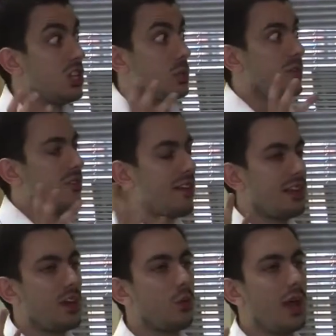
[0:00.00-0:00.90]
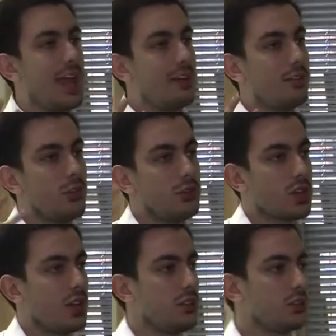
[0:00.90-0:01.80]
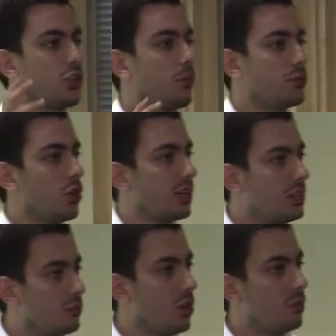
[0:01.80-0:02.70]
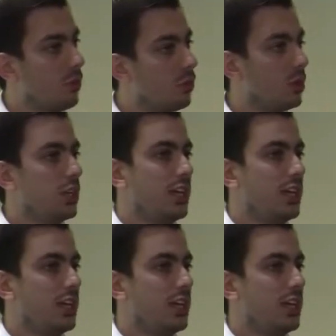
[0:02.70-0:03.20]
to be very aware of who's kind of the top dog in the room.